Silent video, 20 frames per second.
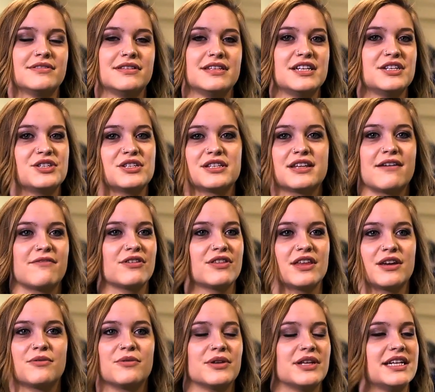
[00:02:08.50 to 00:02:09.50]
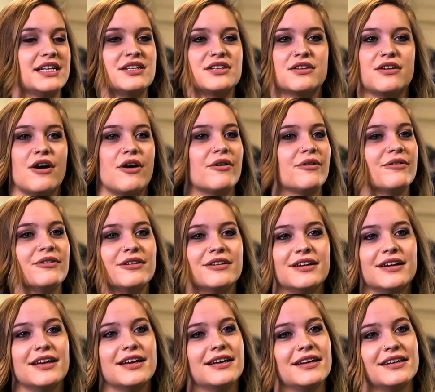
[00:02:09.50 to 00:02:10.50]
teach us everything we'll need to know.
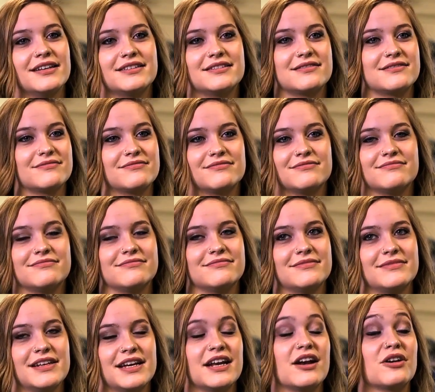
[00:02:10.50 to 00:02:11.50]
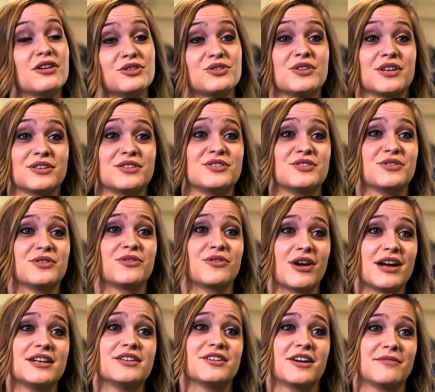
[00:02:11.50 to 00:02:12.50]
And our instructors do a
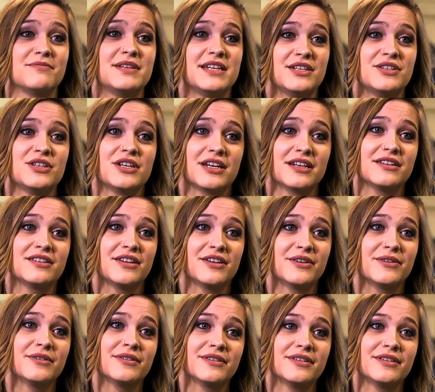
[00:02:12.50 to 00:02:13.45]
great job teaching it, too.